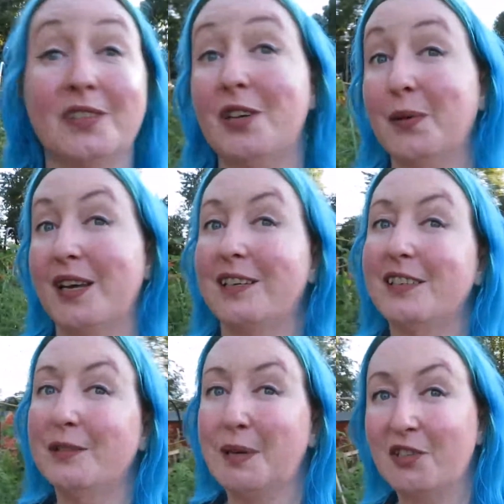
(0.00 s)
to know what that
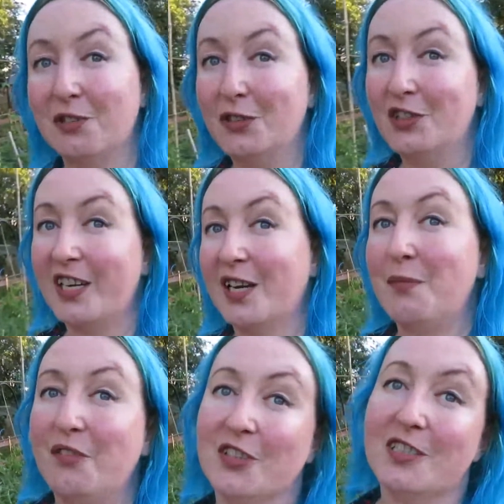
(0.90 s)
is, make sure you check in
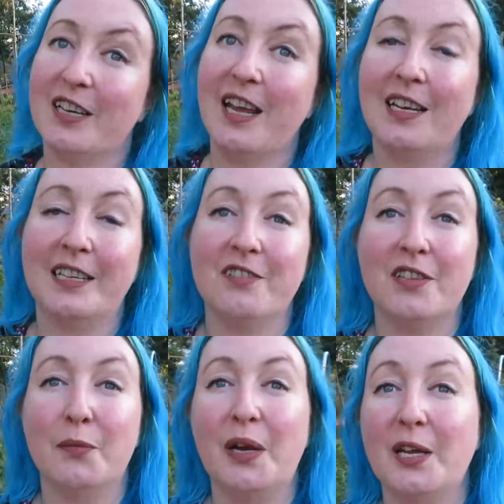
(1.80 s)
with us again later
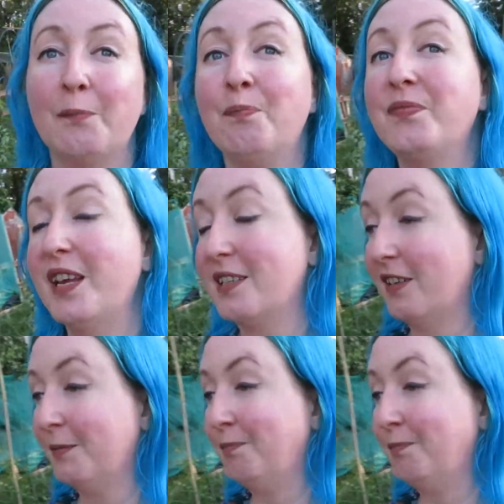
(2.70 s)
in the week. Yes, darling?